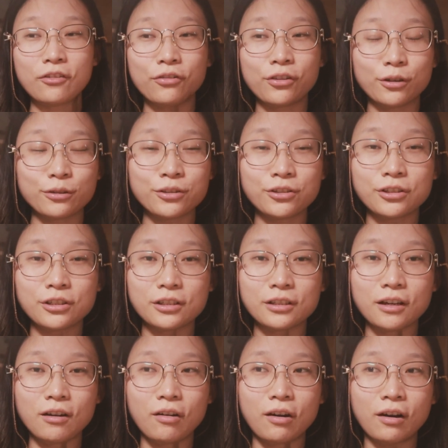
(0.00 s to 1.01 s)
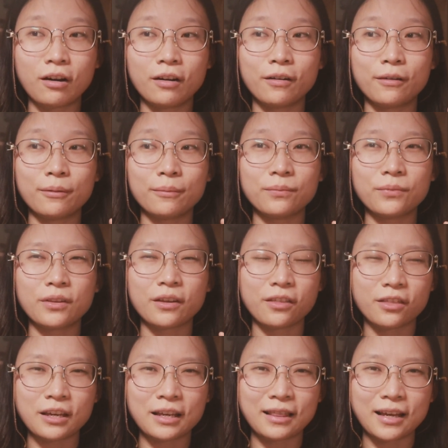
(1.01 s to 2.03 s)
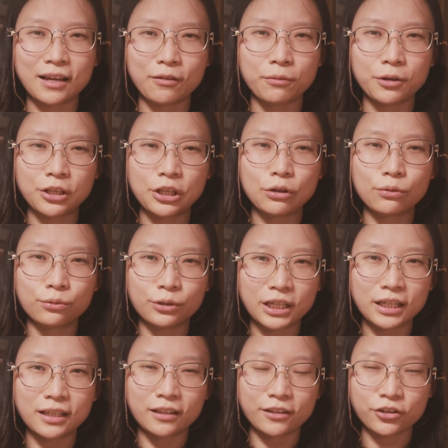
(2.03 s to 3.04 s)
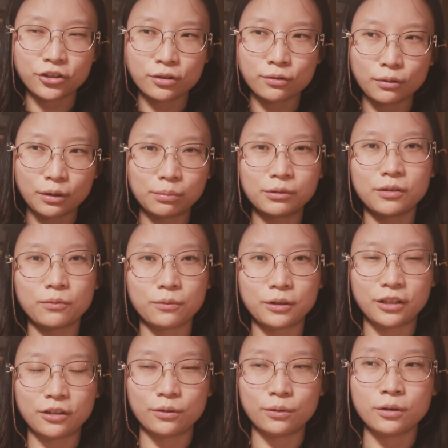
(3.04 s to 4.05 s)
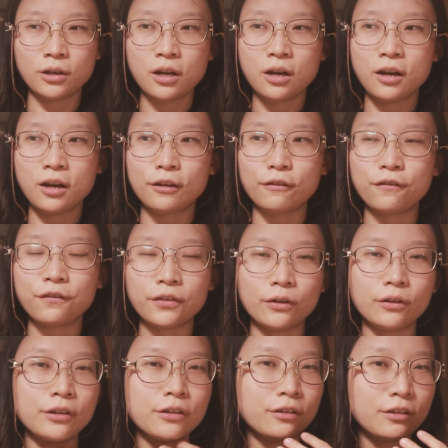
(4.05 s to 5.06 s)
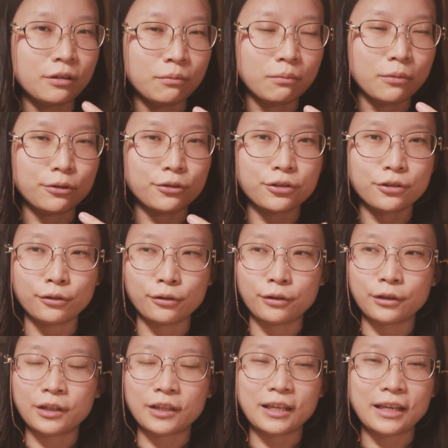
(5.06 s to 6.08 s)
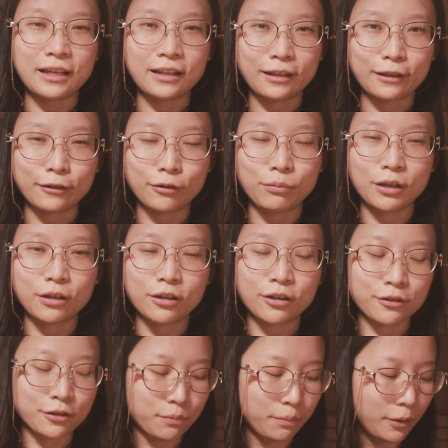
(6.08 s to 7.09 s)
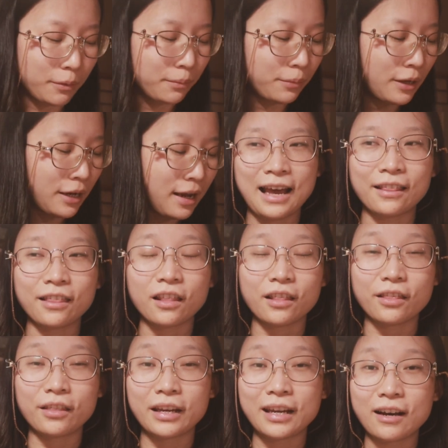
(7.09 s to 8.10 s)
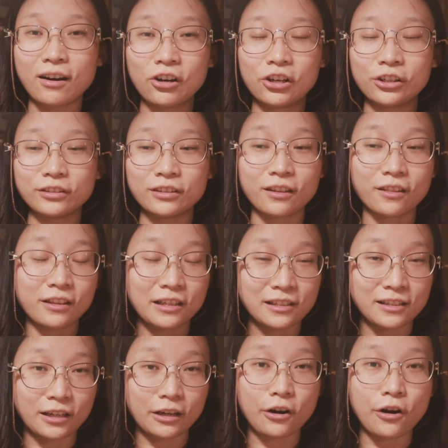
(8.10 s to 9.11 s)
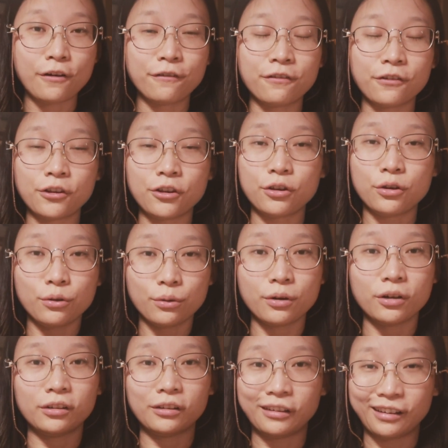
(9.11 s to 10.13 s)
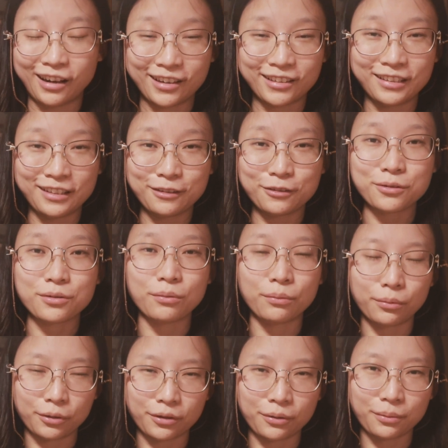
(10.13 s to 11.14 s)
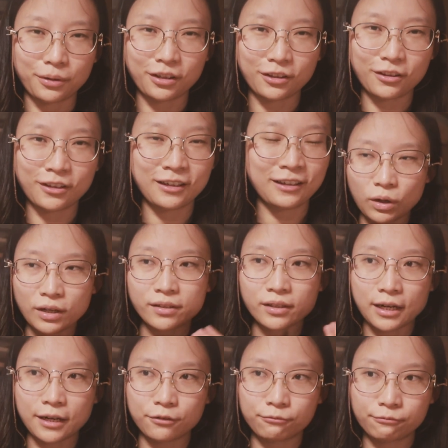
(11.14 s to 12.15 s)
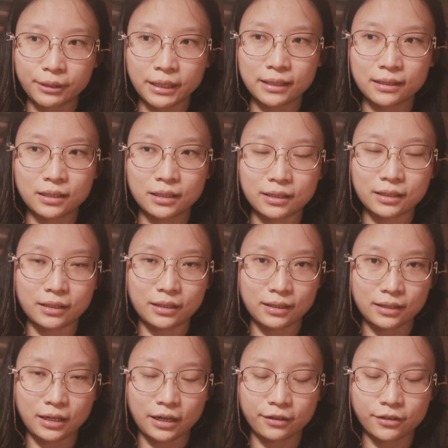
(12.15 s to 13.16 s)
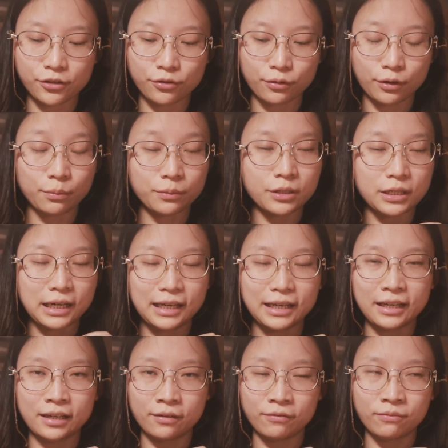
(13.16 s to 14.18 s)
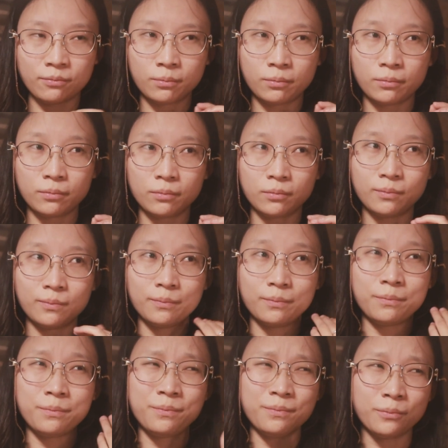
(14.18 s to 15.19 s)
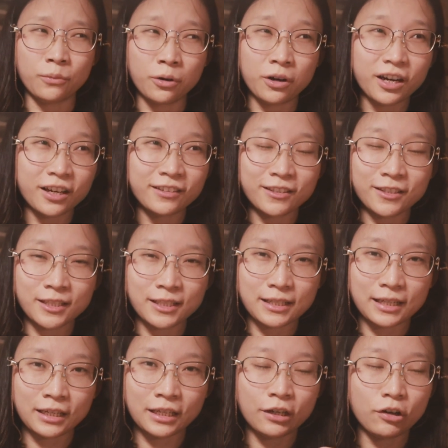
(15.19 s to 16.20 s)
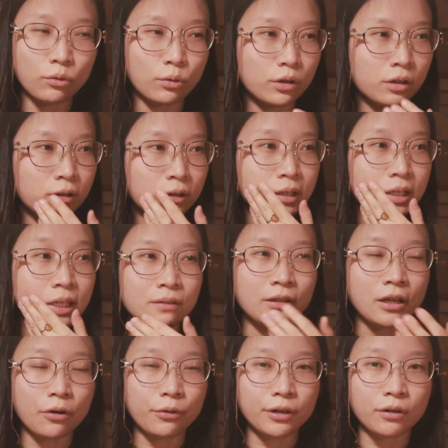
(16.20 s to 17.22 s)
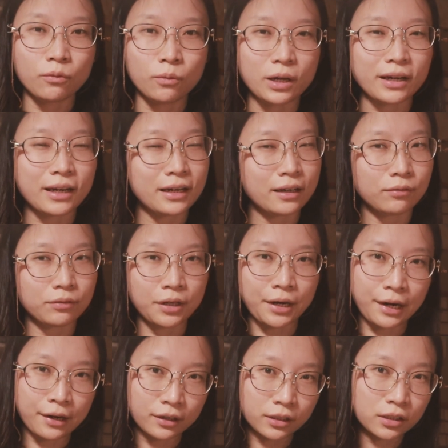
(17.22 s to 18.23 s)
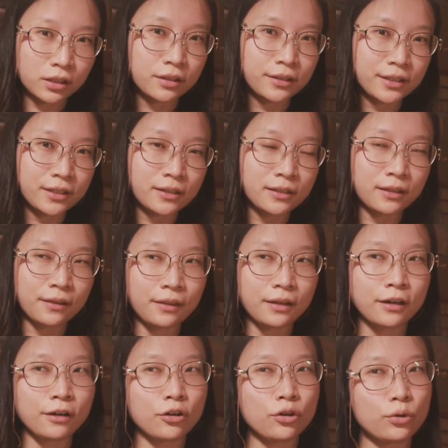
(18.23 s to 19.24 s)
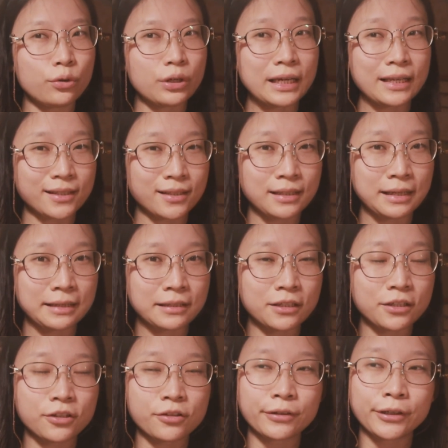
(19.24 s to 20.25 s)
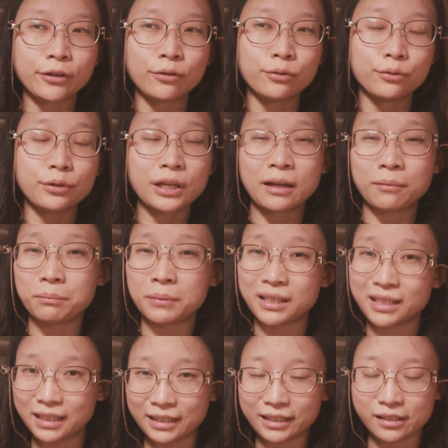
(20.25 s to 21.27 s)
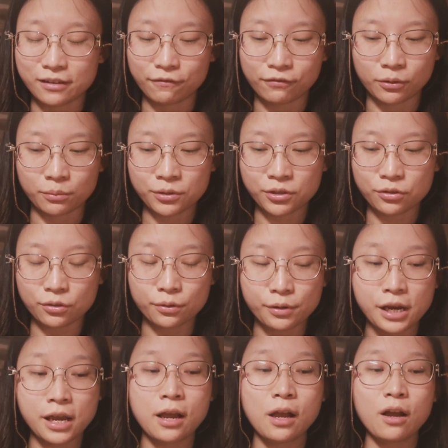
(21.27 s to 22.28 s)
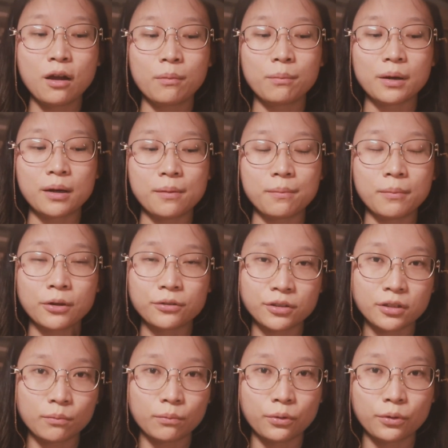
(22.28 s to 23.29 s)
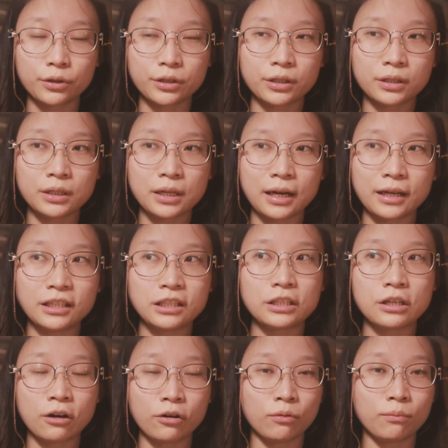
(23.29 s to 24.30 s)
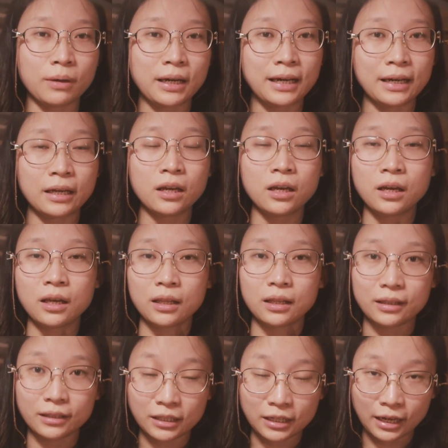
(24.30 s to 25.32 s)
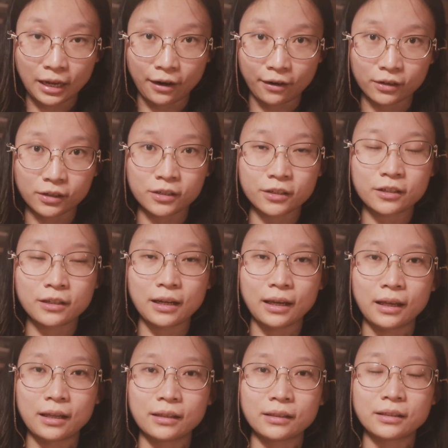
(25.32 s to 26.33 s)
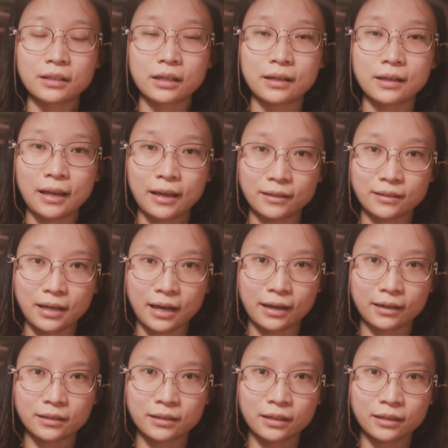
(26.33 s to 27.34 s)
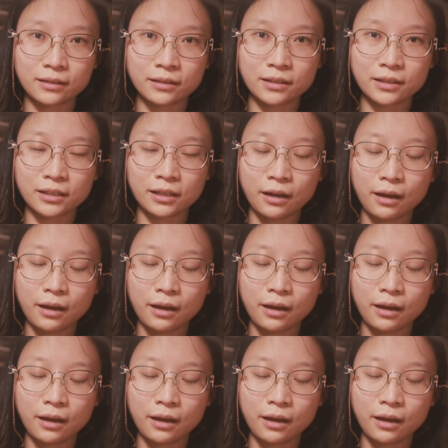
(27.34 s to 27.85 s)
Those are the thing that when you're reading the script, when you feel a little emotional and get a little bit goosebump. And they are the things that offer you a lot to work with. Once I read the entire script, I have more understanding or knowing what kind of character is in there, who is necessary, who can be deleted from story. But most important, I know my leading character and antagonist.